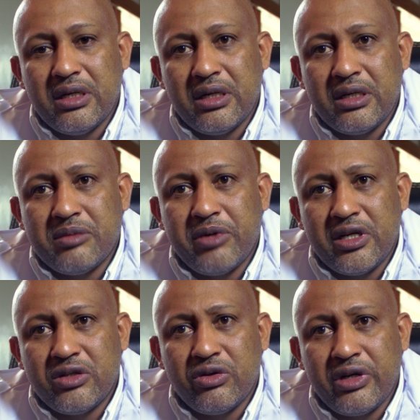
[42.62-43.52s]

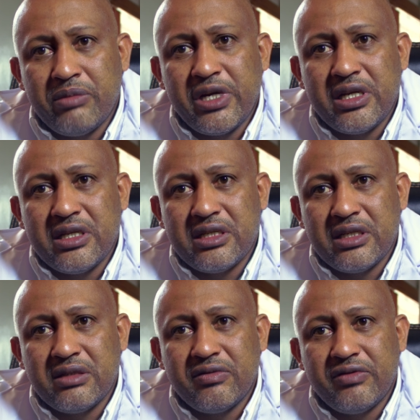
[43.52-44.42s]
respiratory
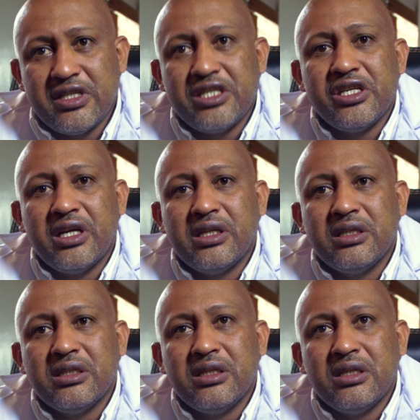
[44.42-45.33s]
medicine physician,
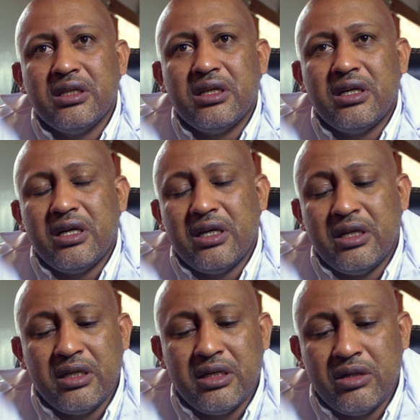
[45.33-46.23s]

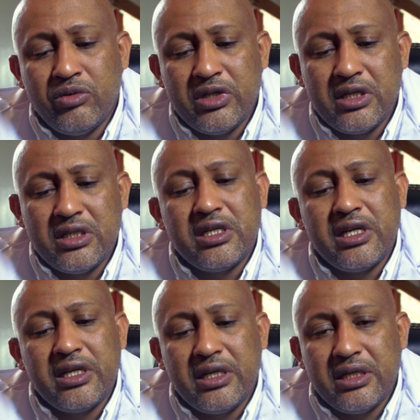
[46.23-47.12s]
and we
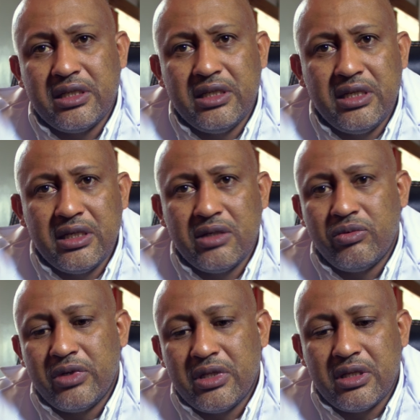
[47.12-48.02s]
essentially deal
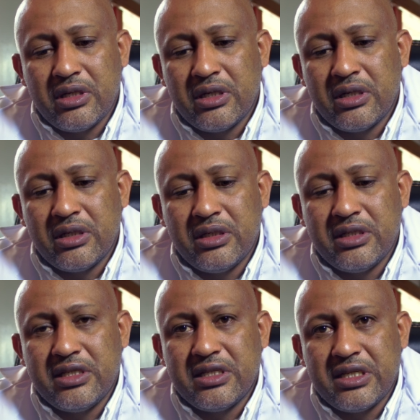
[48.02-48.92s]
with
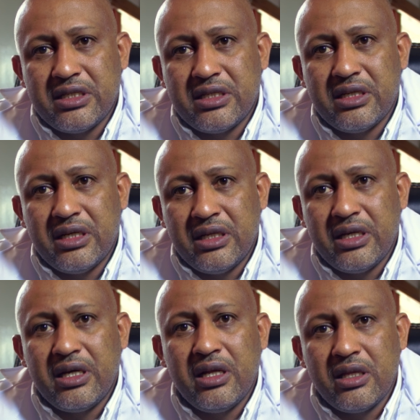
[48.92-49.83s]
diseases and
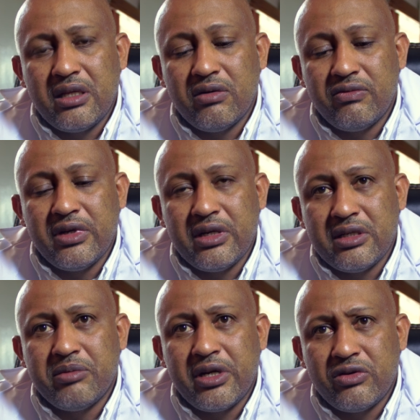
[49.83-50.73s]
the health of the
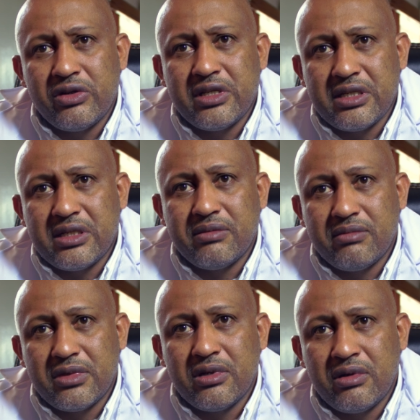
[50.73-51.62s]
respiratory
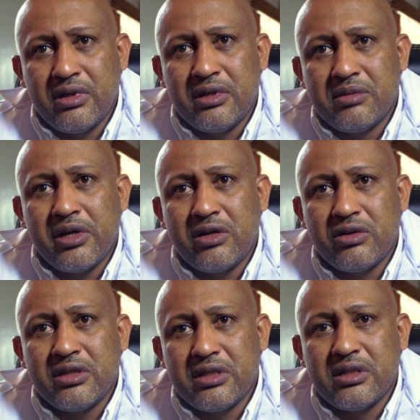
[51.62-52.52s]
system. So the
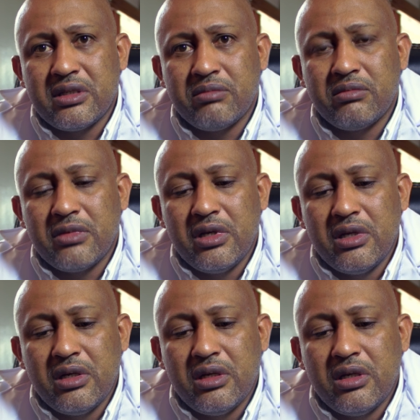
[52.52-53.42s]
respiratory system
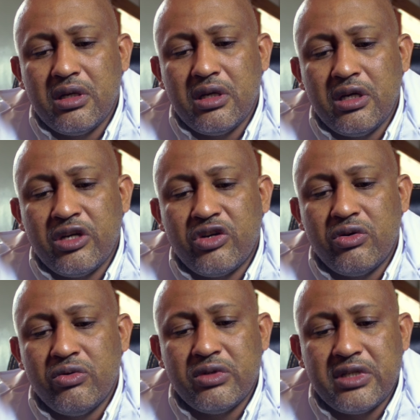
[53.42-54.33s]

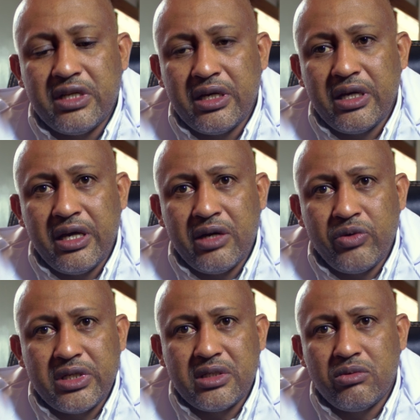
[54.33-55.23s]
includes the
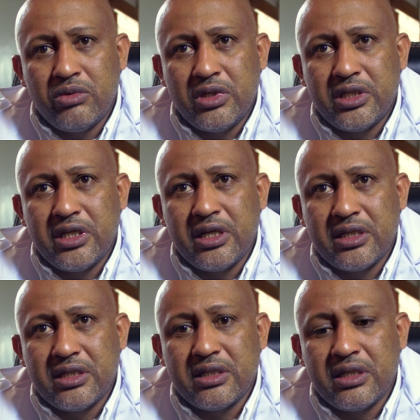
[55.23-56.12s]
airways, which
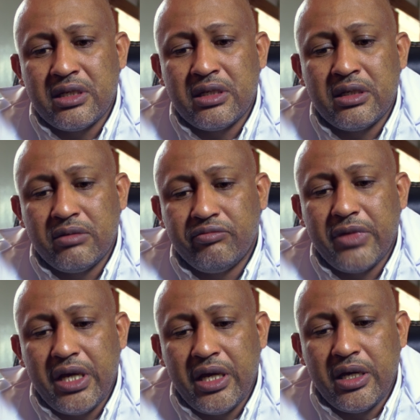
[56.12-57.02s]
takes
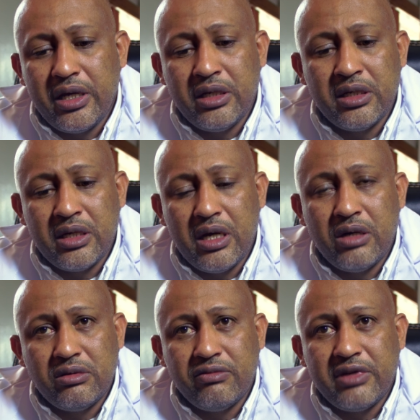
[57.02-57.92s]
air in and
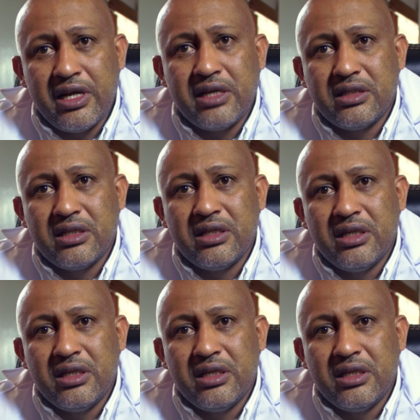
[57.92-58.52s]
out of the lungs,